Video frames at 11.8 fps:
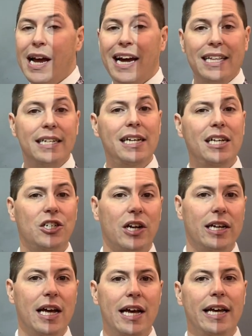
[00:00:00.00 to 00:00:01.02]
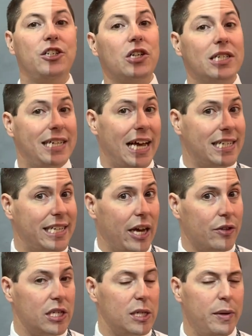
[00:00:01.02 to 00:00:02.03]
and the DJ is just testing out
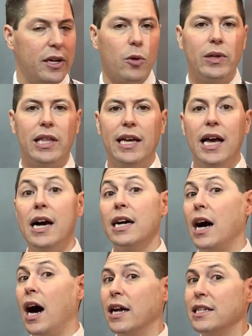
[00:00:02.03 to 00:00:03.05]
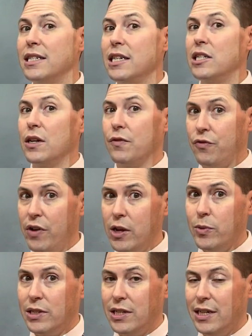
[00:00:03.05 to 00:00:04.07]
the speaker with a constant
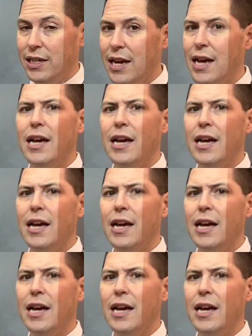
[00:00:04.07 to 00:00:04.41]
frequency.